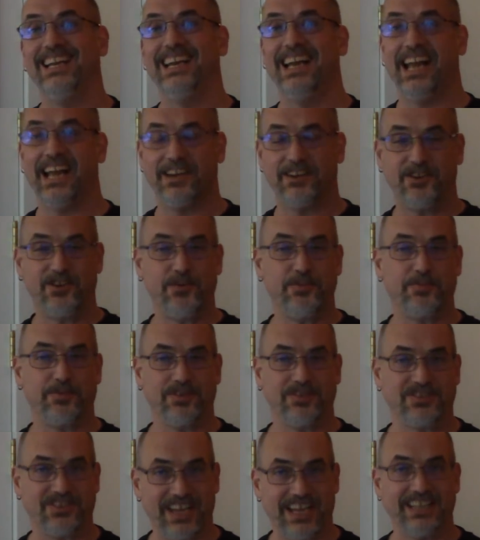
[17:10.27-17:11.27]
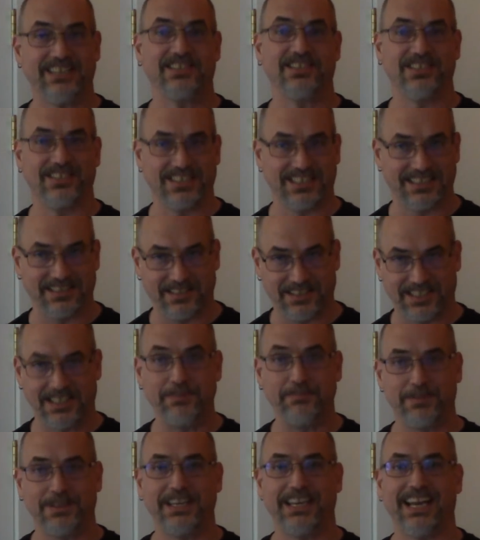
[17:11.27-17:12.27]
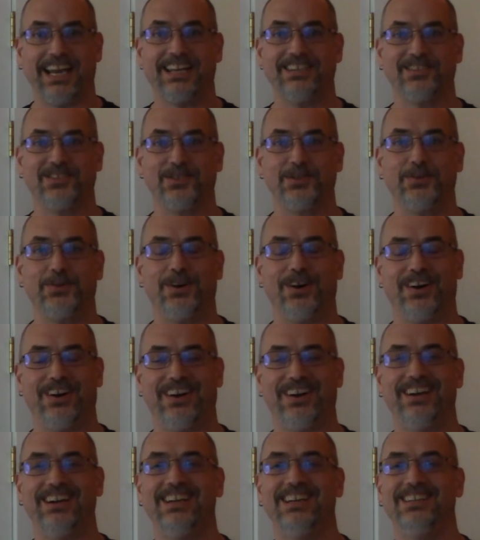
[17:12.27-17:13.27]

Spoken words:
And you present simply as you are.